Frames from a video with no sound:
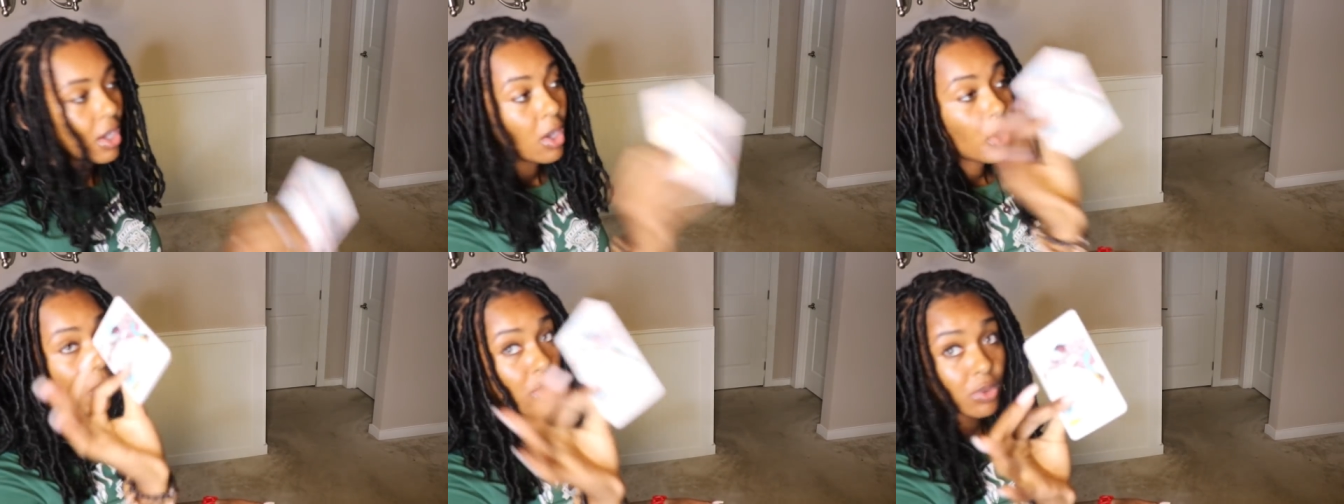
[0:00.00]

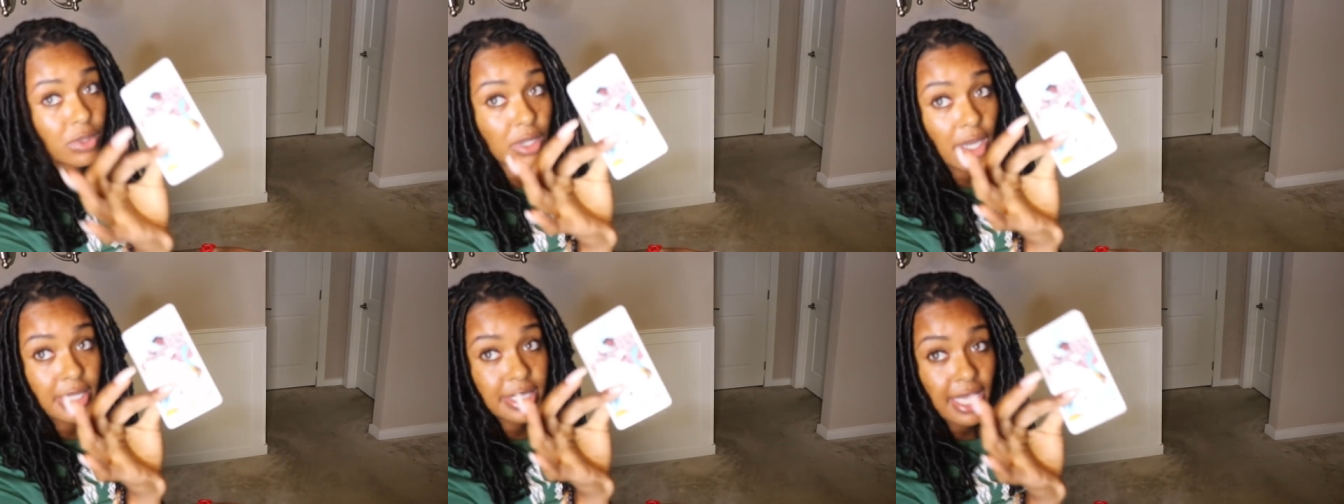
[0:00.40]

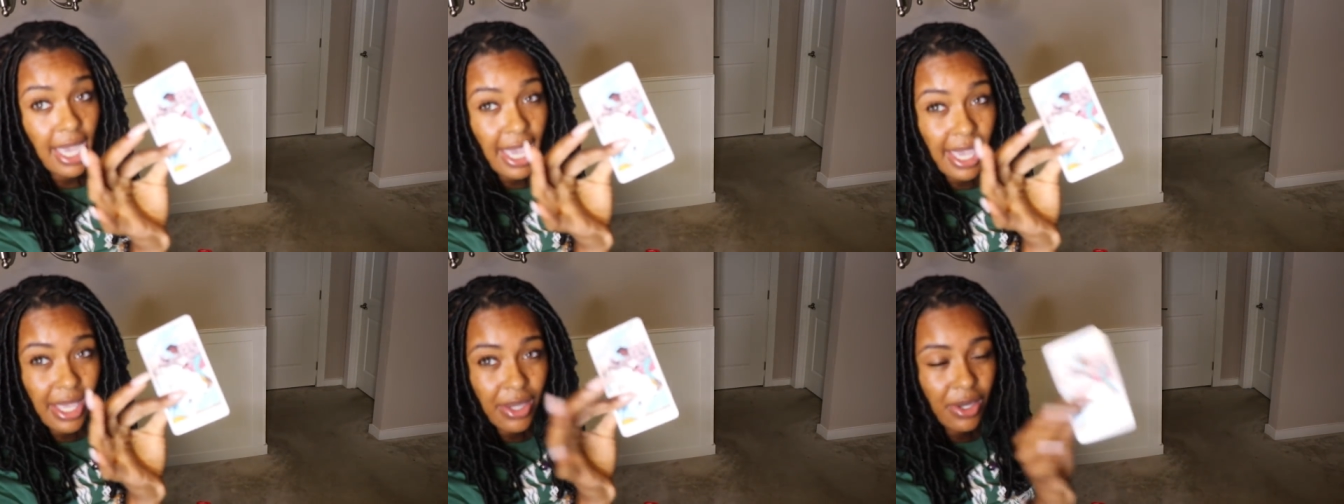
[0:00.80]
holding on to
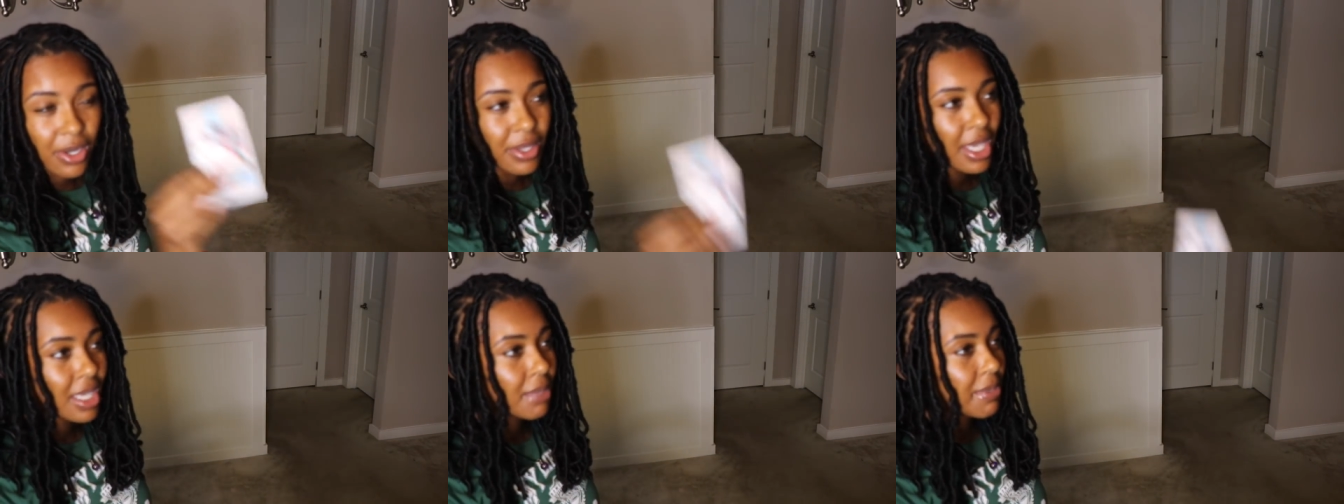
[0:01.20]
anger.
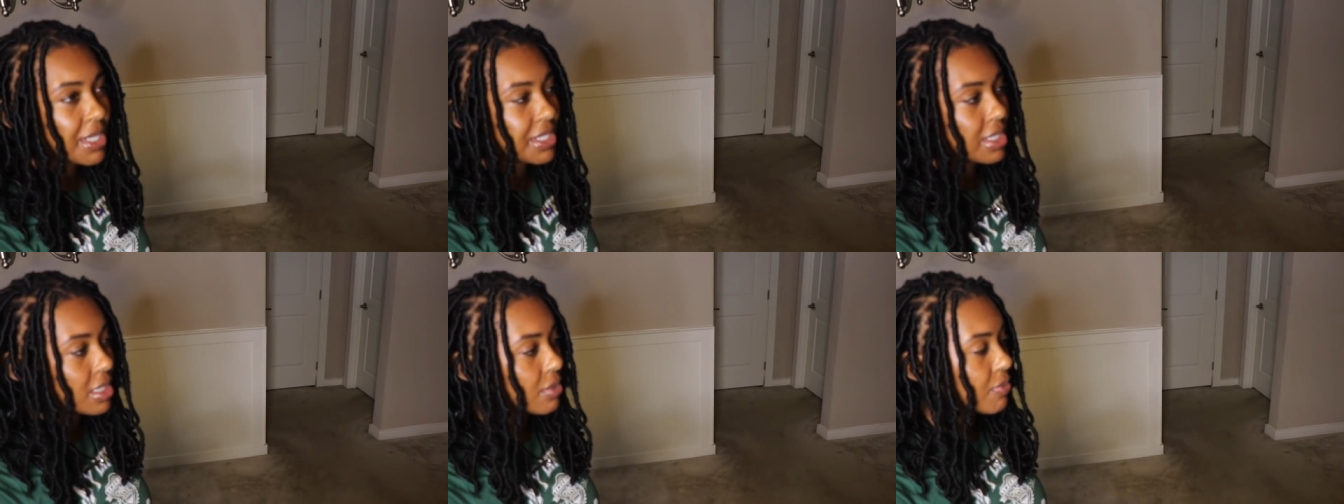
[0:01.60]
They could be
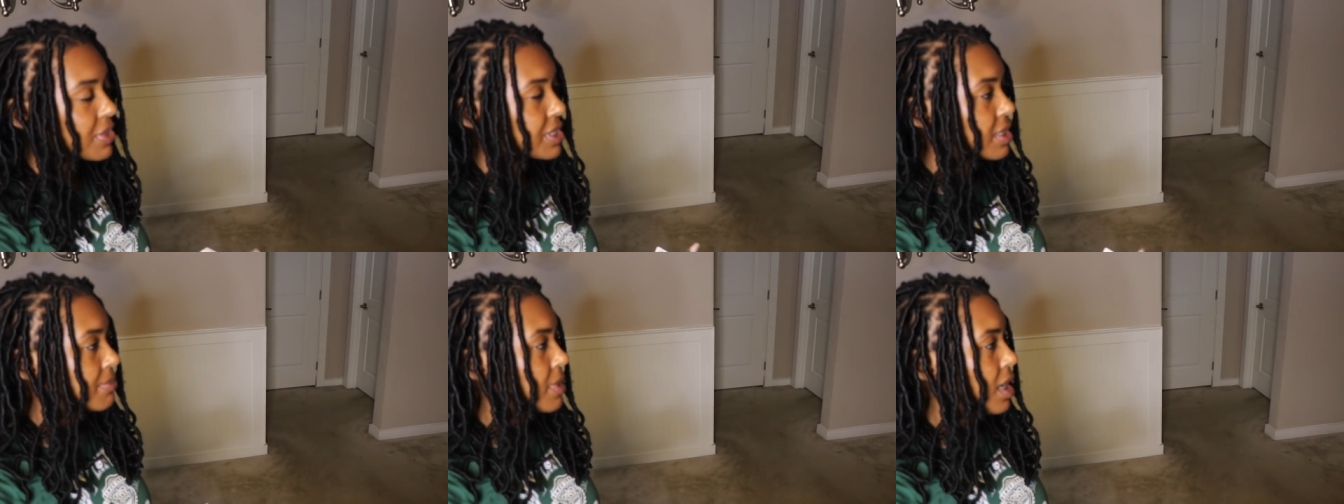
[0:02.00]
dealing
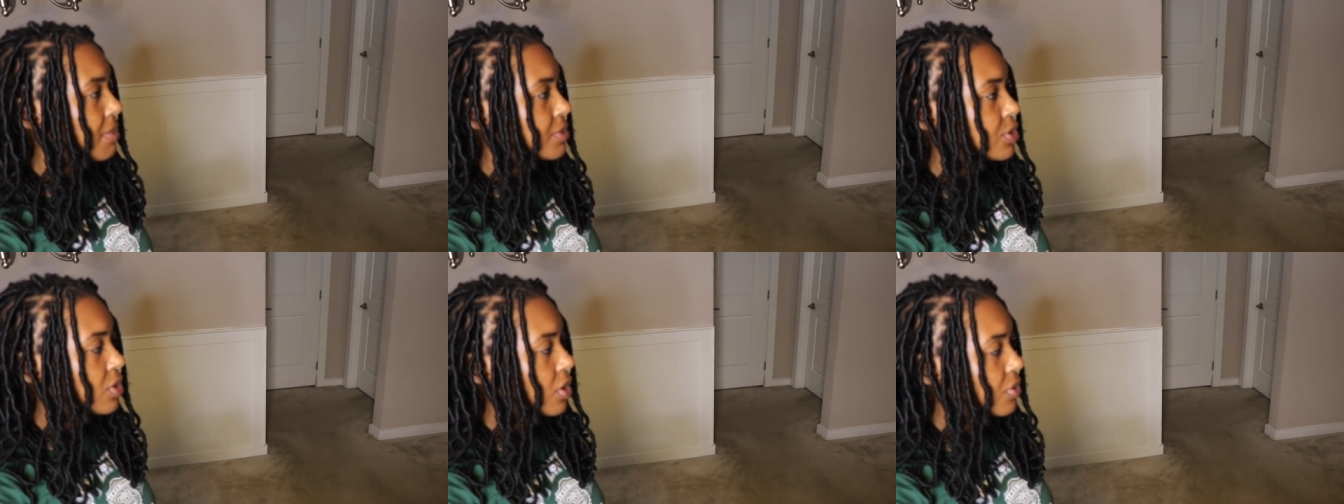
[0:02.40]
with some
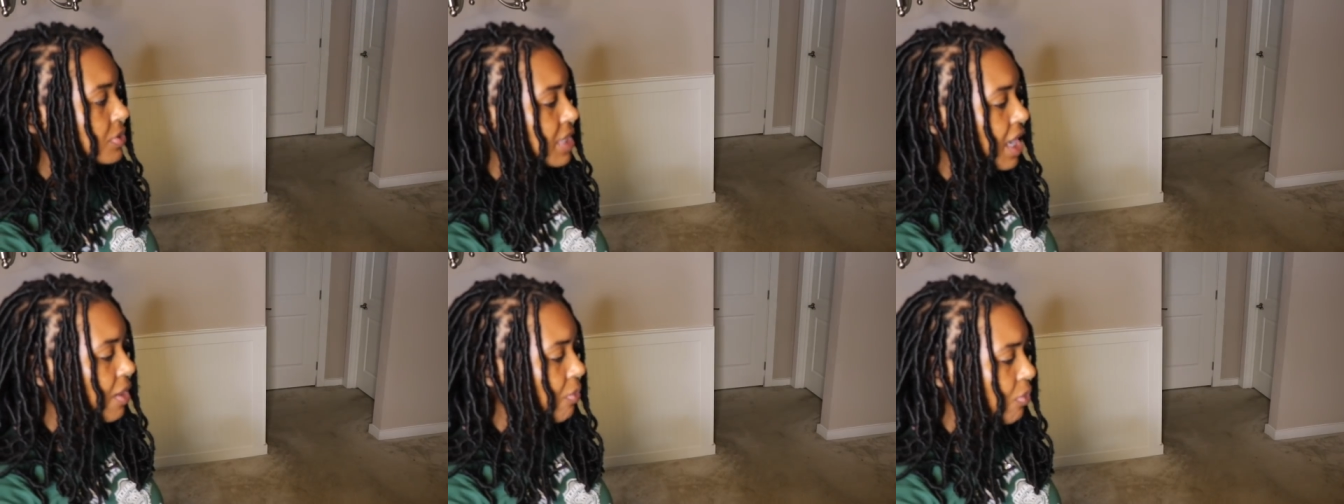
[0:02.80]
struggles
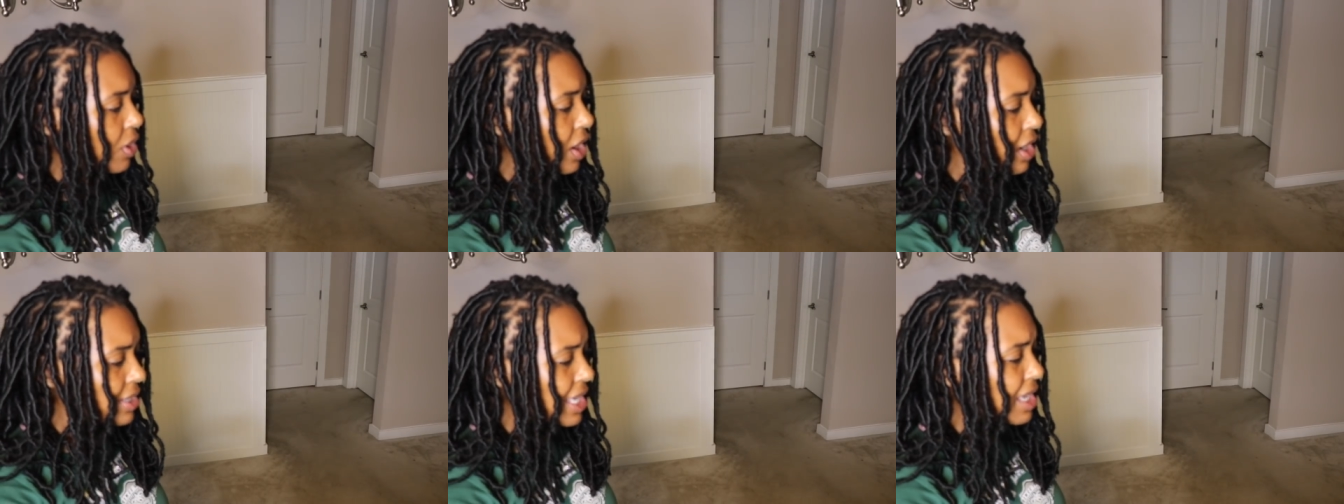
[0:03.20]
at
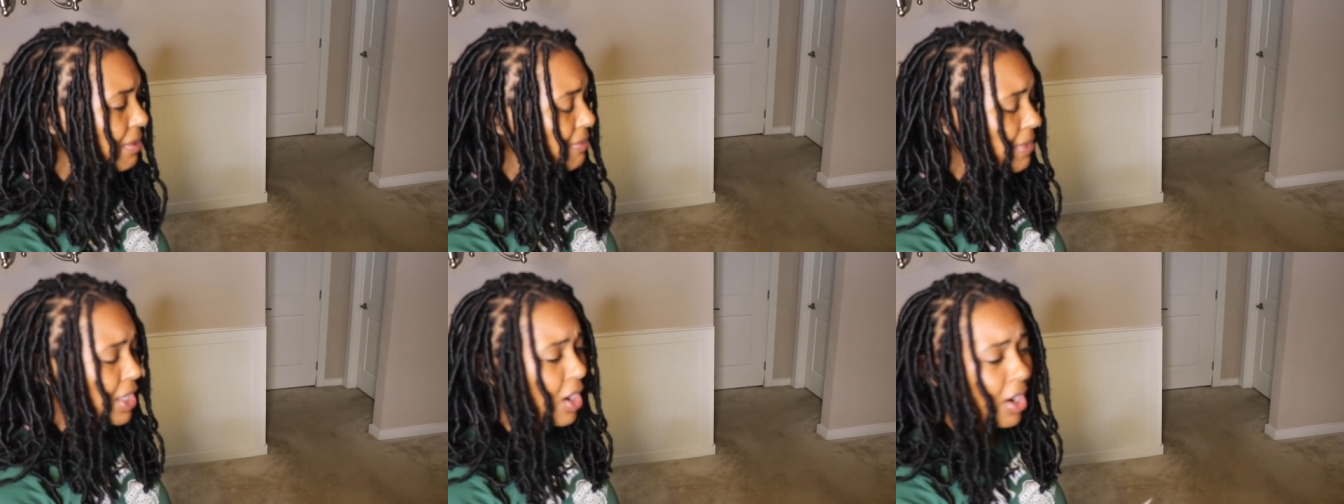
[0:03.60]
work. They
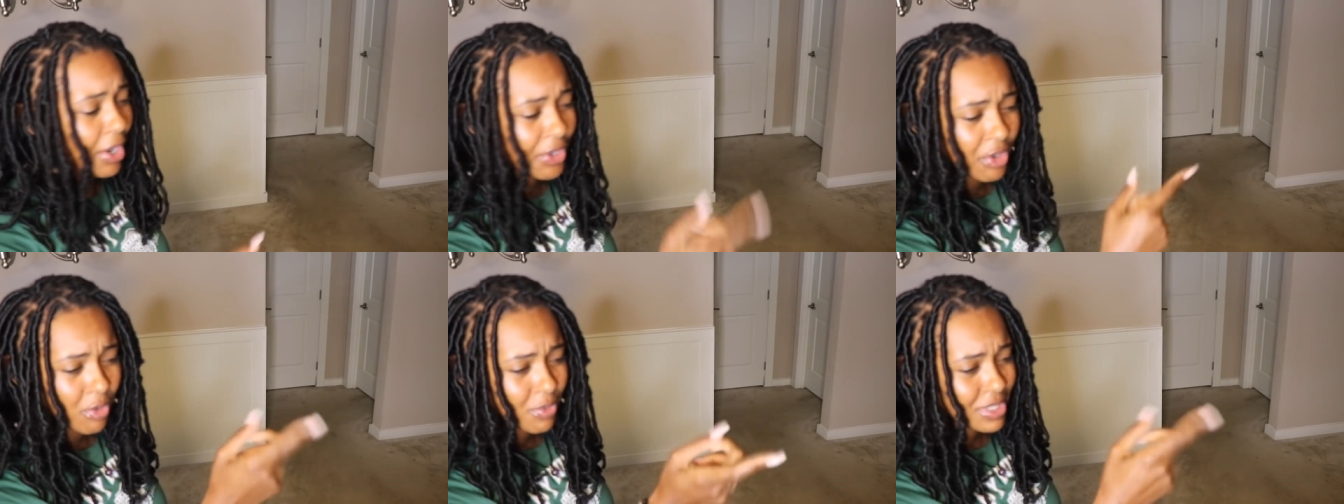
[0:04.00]
could be
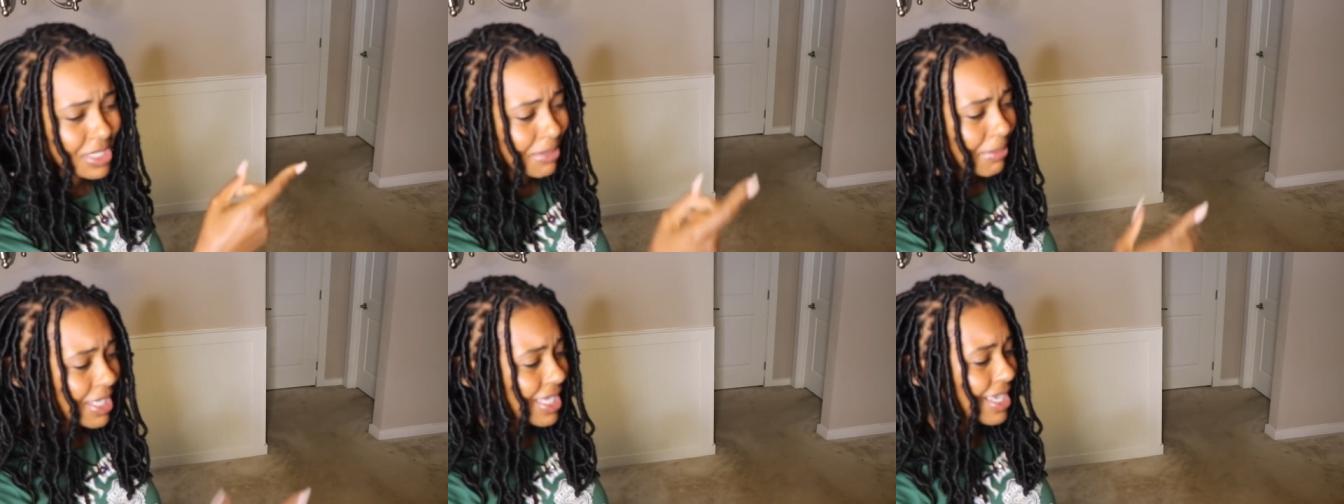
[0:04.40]
arguing with
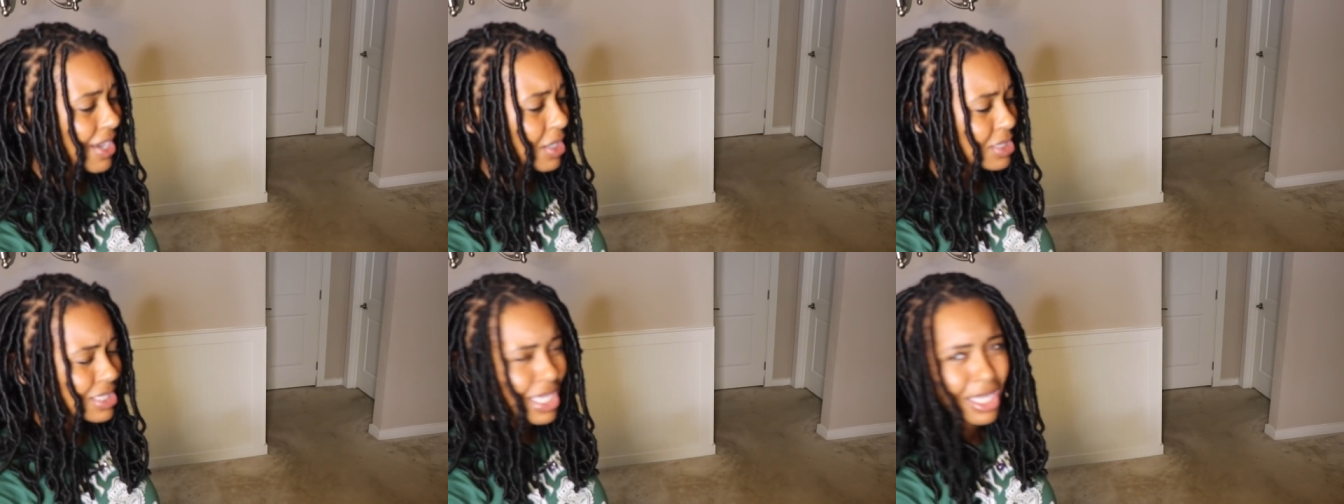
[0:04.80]
somebody
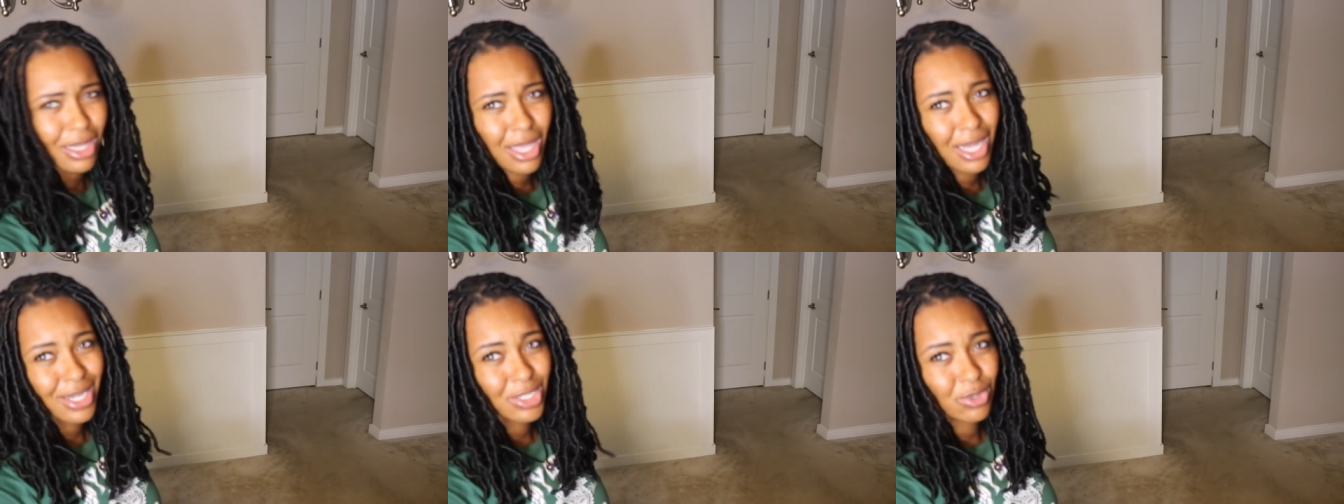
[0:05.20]
else. It's like a
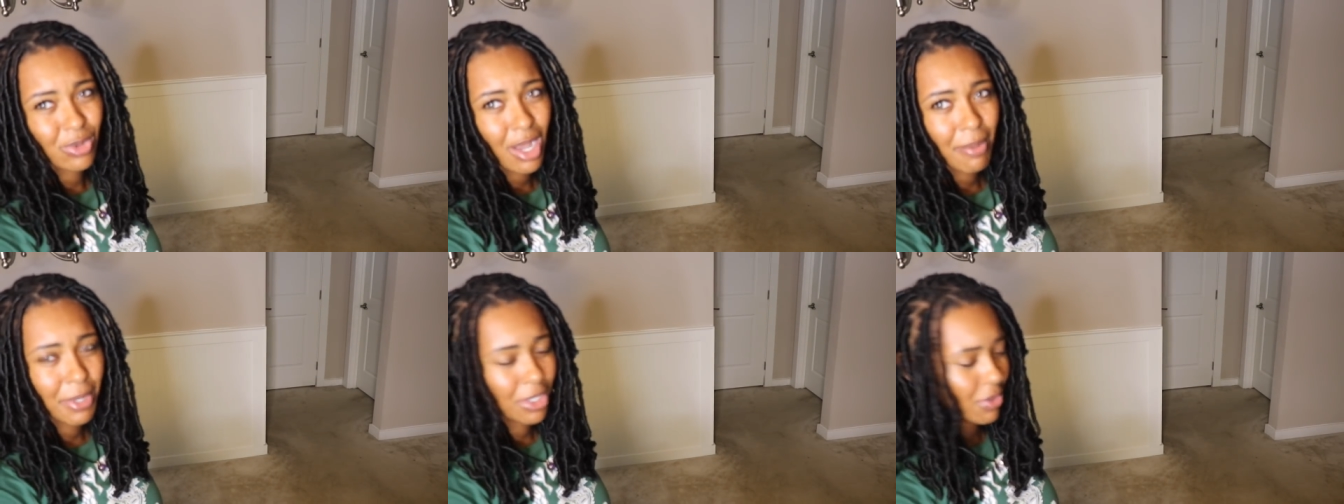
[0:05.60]
lot of drama